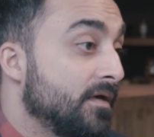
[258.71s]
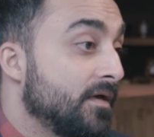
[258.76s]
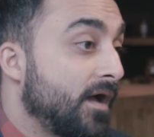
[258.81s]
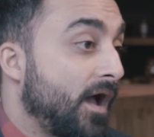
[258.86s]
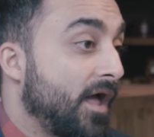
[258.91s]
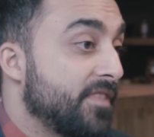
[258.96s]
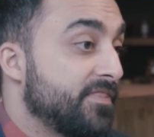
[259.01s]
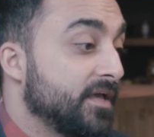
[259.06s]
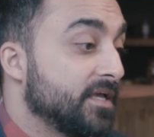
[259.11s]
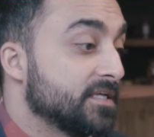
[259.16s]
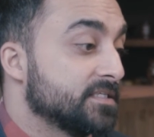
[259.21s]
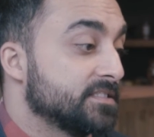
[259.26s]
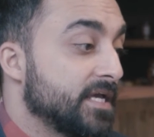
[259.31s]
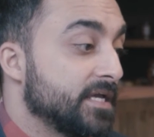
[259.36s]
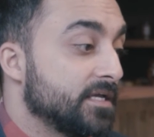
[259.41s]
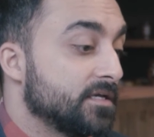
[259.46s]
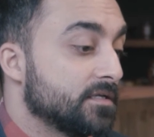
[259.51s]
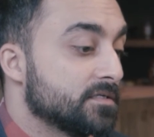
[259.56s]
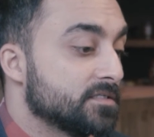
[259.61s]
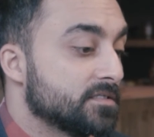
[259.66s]
I think it's
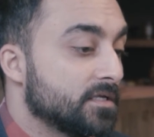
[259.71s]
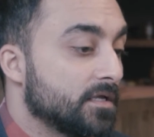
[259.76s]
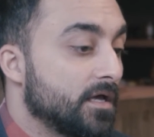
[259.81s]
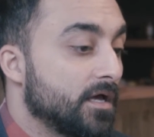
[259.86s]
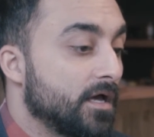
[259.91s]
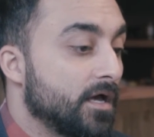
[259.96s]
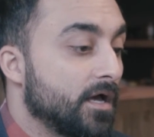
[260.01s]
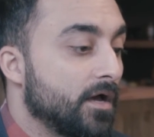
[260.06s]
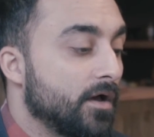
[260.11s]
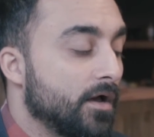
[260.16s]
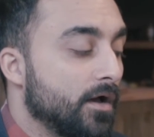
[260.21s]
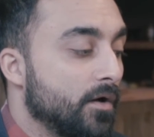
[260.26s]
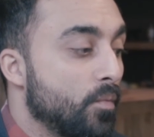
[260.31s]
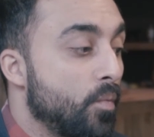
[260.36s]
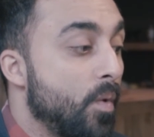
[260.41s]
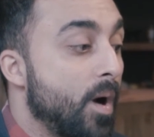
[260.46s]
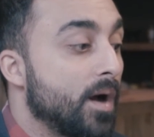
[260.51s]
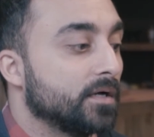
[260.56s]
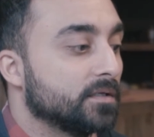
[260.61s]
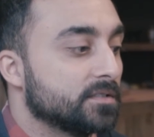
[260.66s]
taken us a
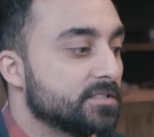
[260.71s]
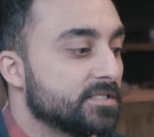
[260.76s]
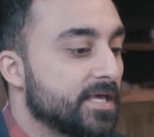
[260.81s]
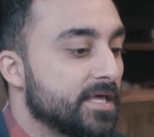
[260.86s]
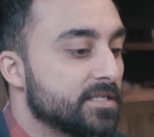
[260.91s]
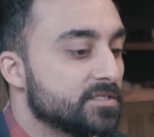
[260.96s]
while to get